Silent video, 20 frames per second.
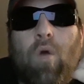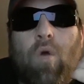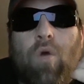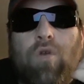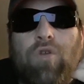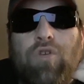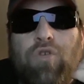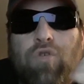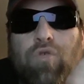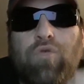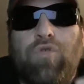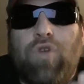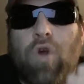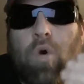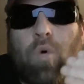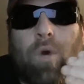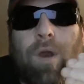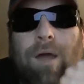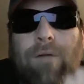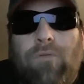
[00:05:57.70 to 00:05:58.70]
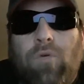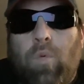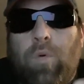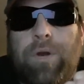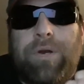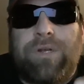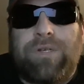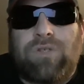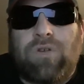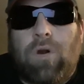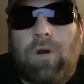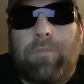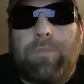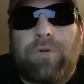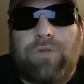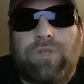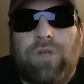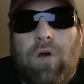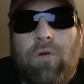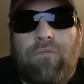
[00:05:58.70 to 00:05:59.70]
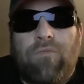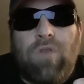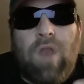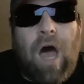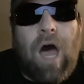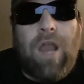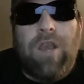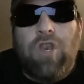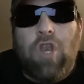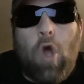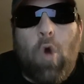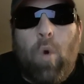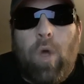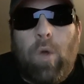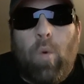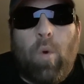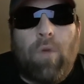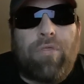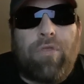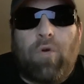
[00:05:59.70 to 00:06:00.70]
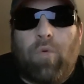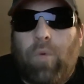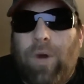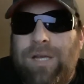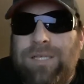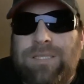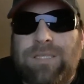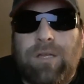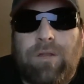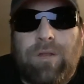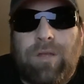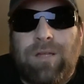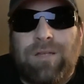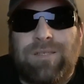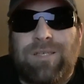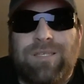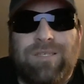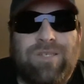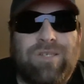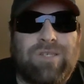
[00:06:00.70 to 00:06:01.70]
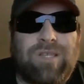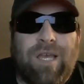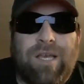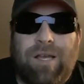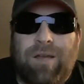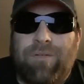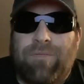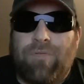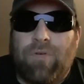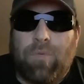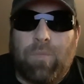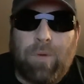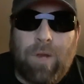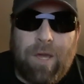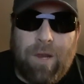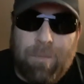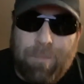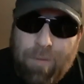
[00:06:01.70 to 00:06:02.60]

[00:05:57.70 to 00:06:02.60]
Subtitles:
you don't ever want to disarm yourself not knowing what the rest of the... It's just like if you're playing a